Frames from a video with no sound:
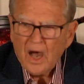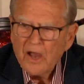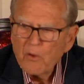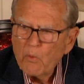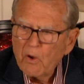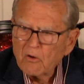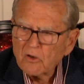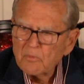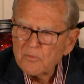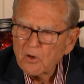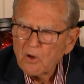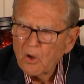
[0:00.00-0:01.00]
I
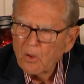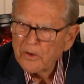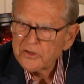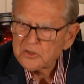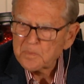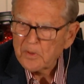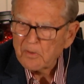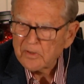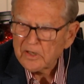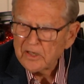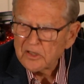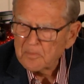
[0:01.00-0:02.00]
welcome your Holy
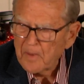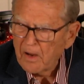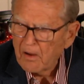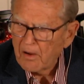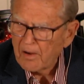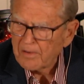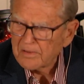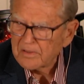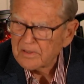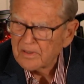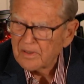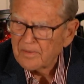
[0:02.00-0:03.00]
Spirit into my
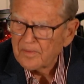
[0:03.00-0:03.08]
heart.